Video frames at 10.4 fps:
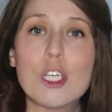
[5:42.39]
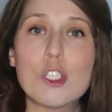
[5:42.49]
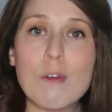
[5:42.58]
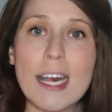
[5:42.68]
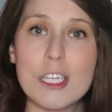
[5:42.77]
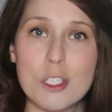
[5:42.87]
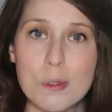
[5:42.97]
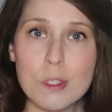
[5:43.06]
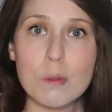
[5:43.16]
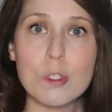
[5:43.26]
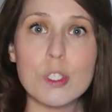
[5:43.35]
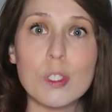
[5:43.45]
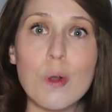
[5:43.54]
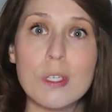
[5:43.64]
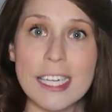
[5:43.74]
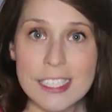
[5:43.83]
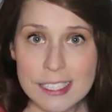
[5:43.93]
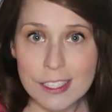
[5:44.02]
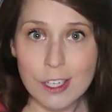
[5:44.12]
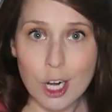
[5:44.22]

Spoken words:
Try to choose those slow digested